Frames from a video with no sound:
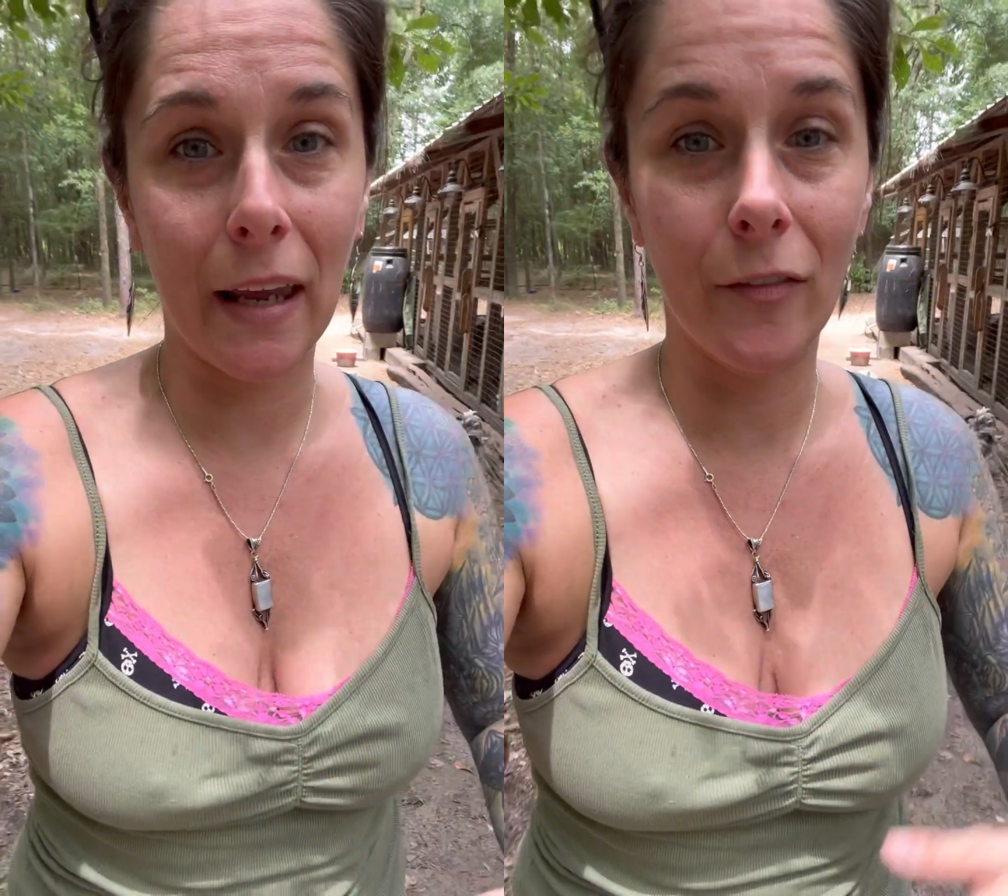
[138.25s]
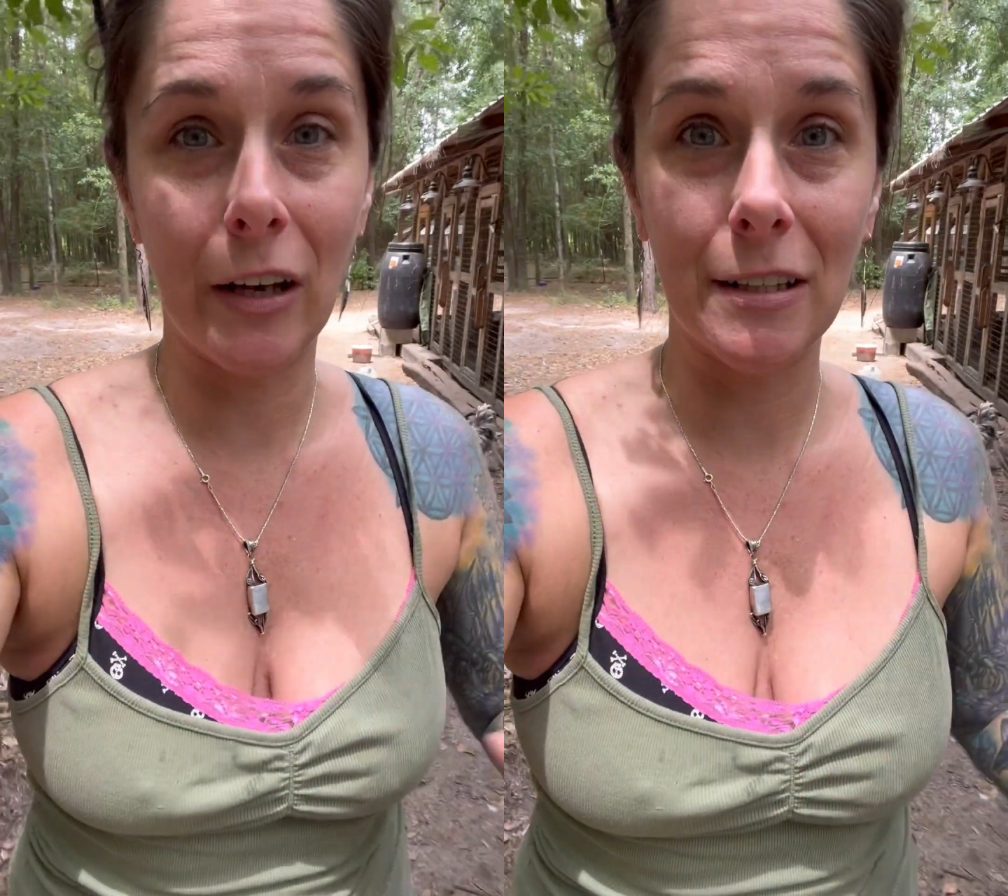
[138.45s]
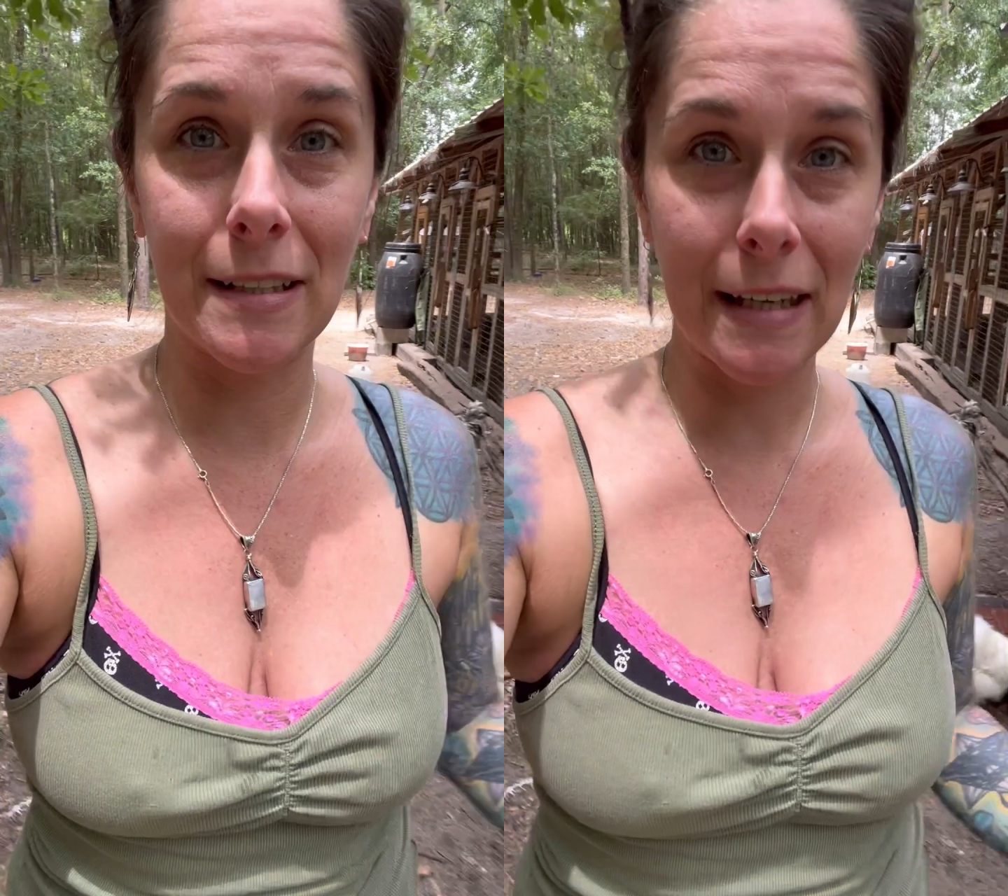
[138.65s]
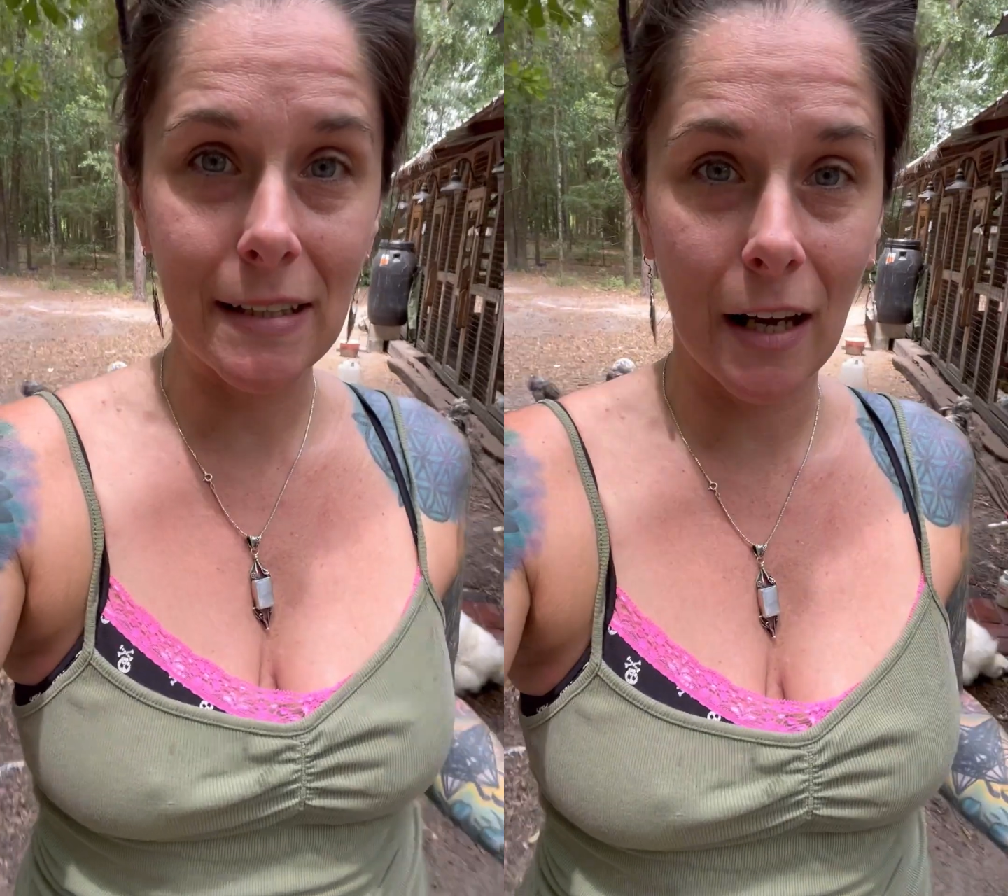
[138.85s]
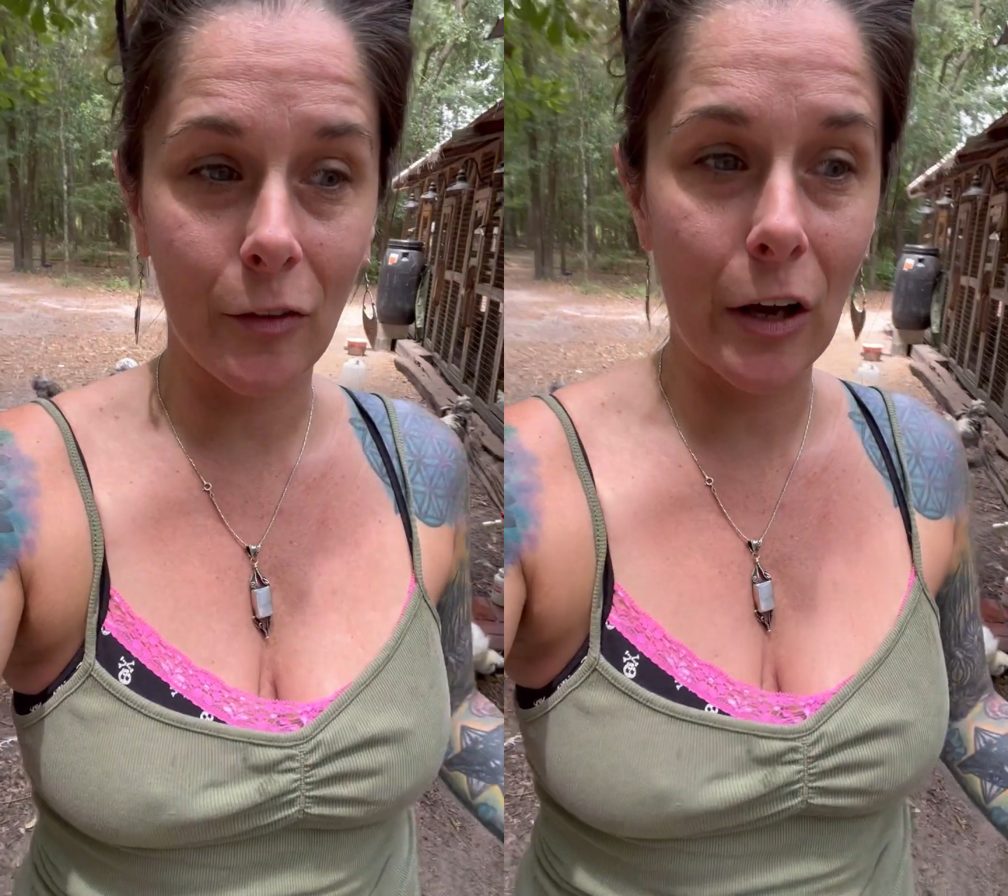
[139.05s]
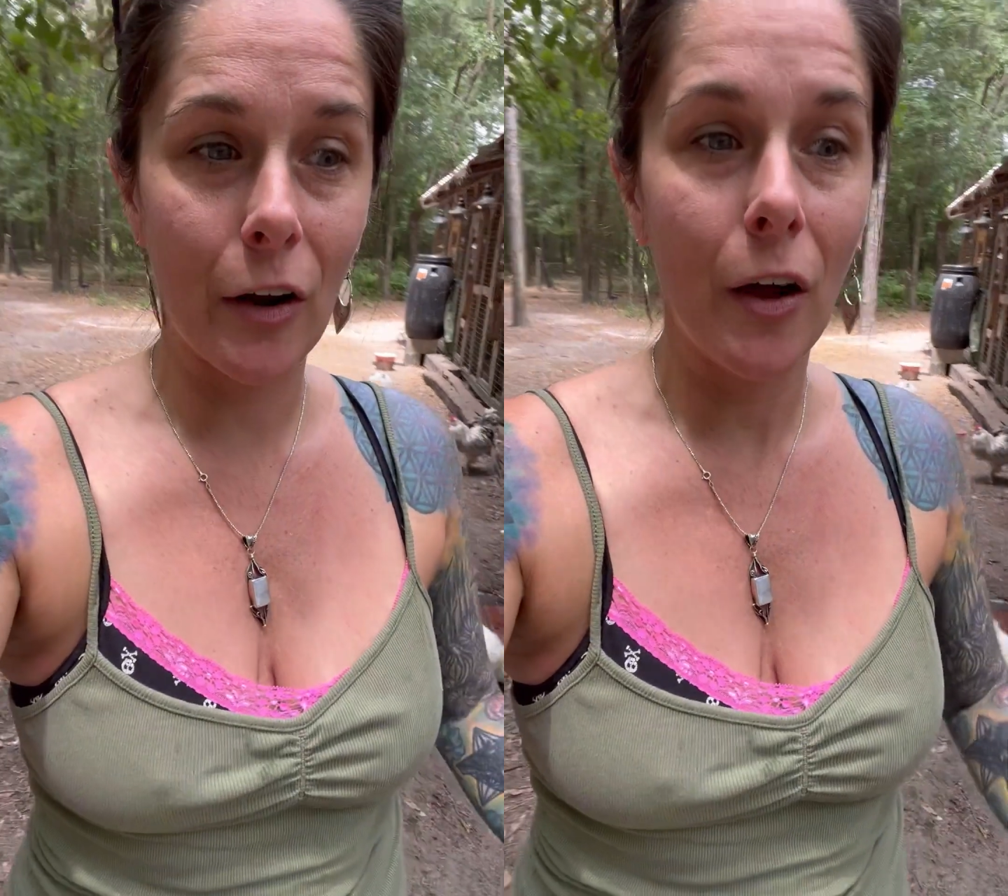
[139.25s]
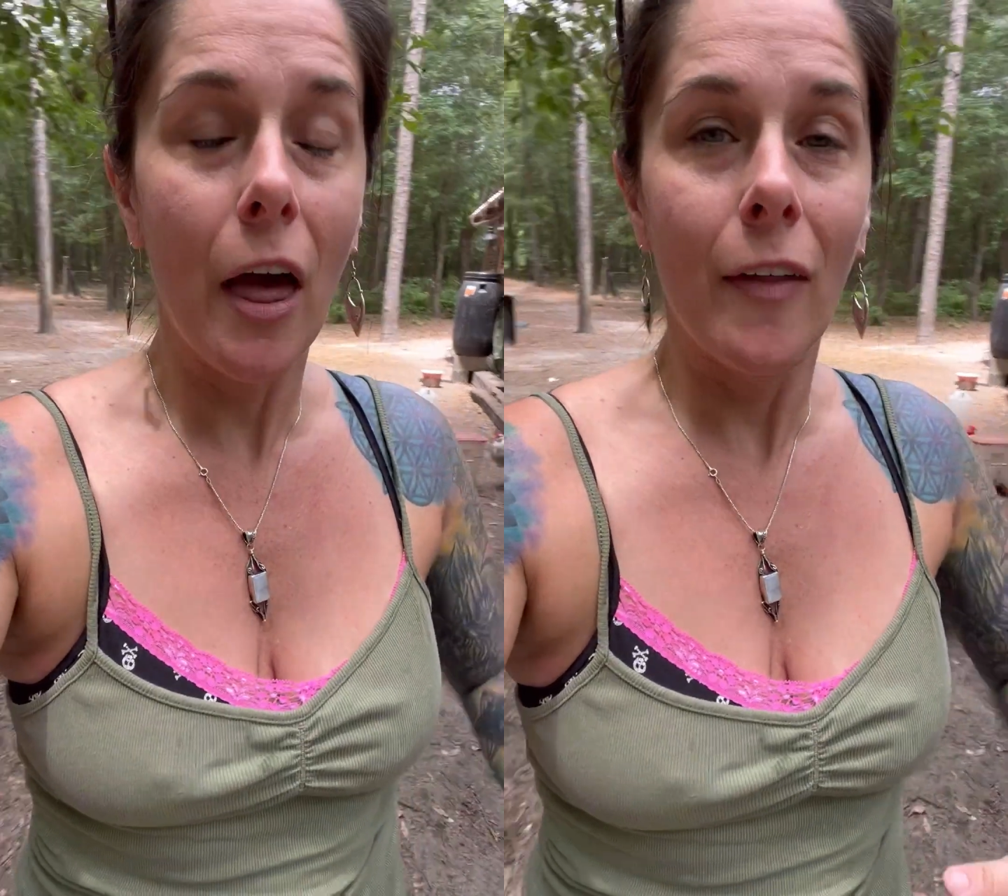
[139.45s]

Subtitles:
of each season every year,